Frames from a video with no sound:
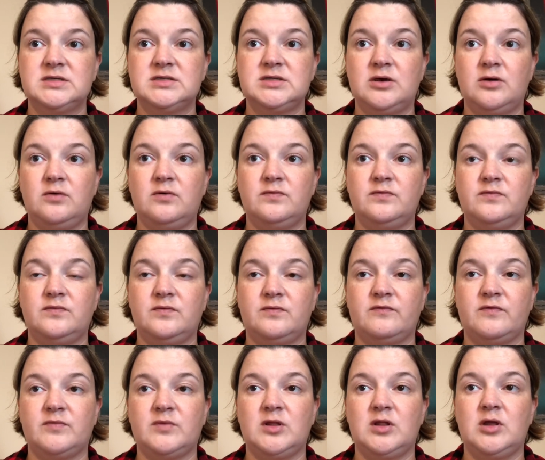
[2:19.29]
So
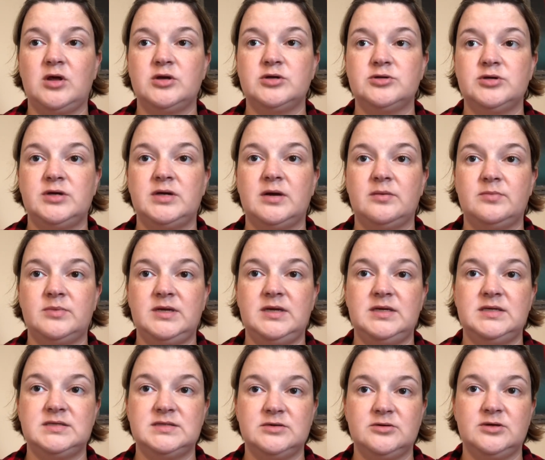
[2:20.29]
from the laundry
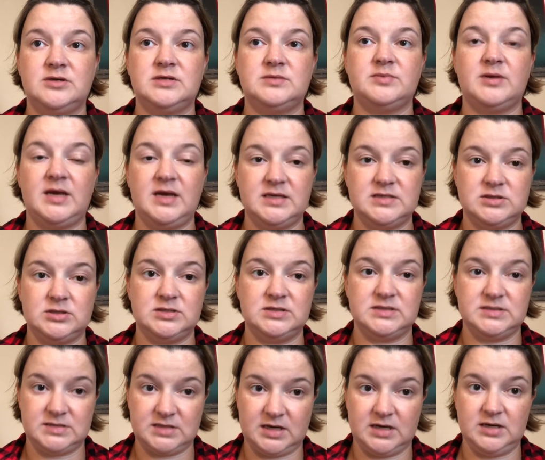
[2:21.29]
company series by Hands On
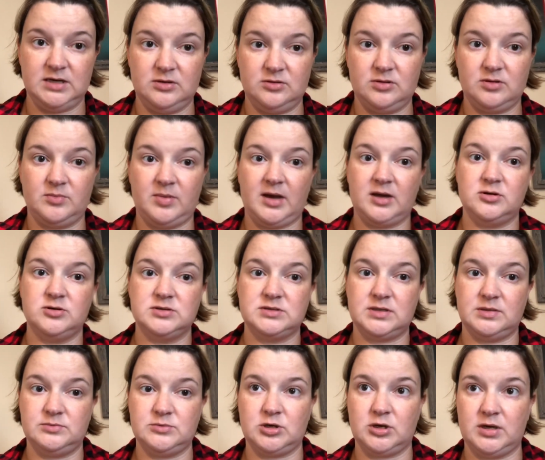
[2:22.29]
Design are the patterns
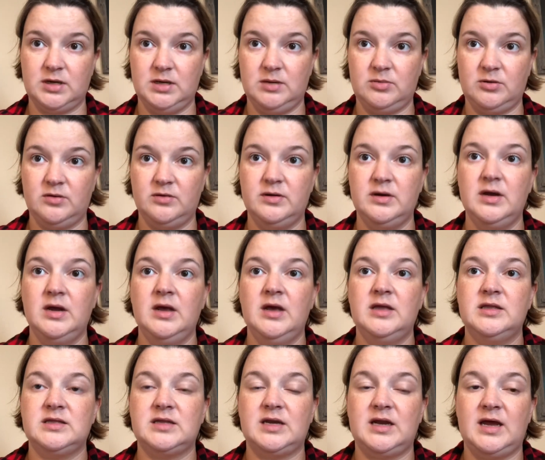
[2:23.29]
I'm talking about
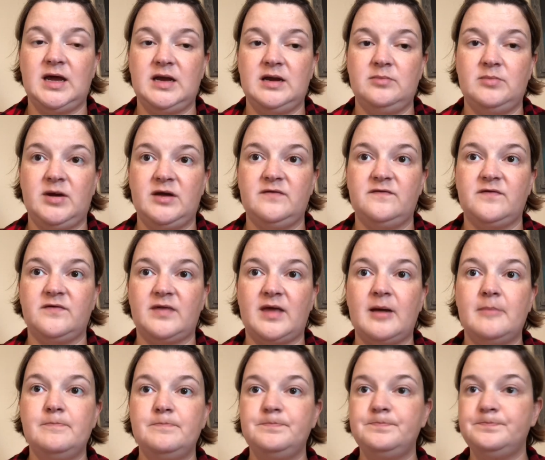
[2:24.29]
that I had in mind for that.